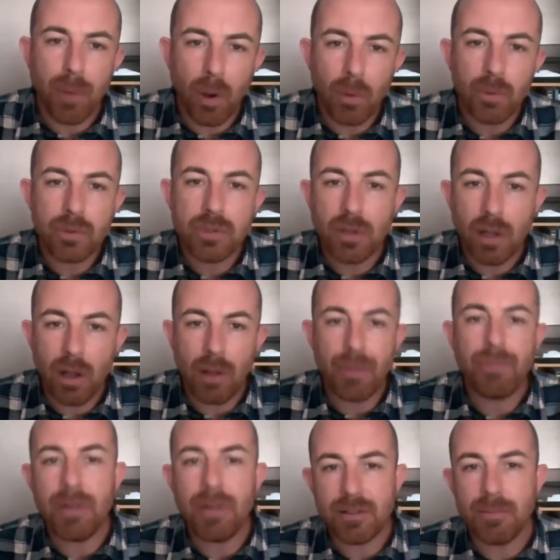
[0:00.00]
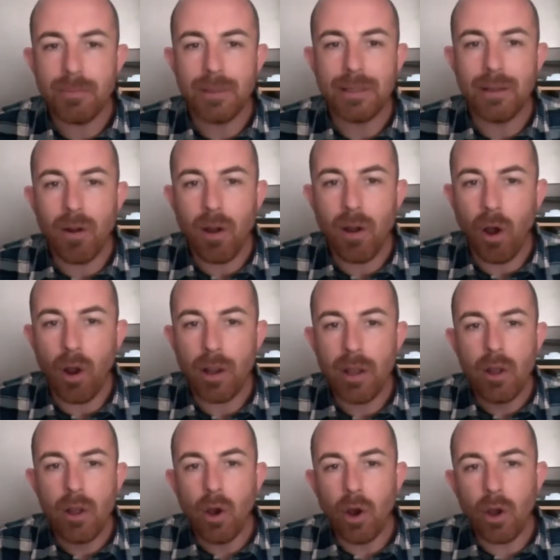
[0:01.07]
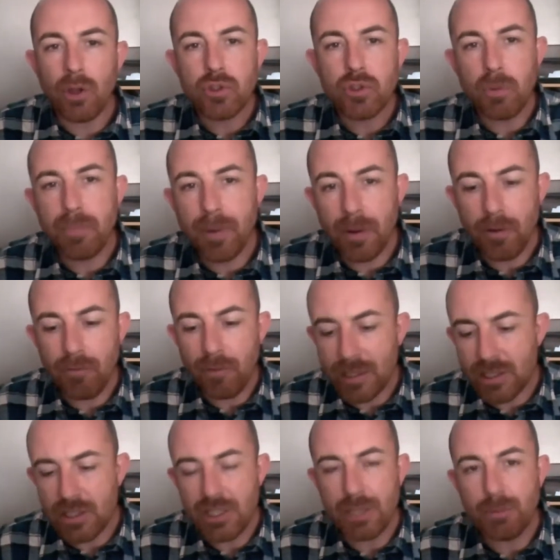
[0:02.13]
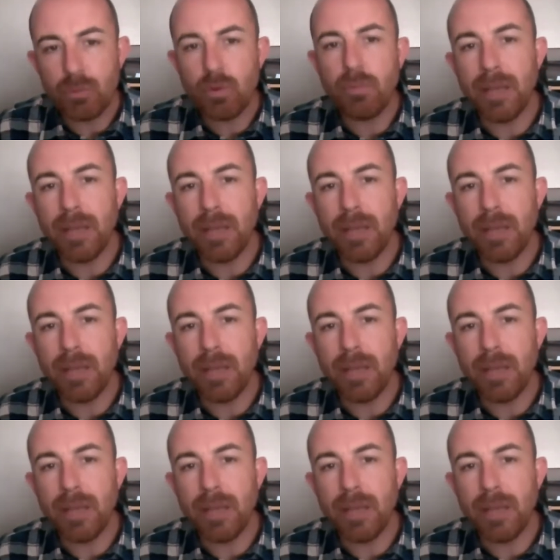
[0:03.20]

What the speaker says: posed a threat to me, I saw a relationship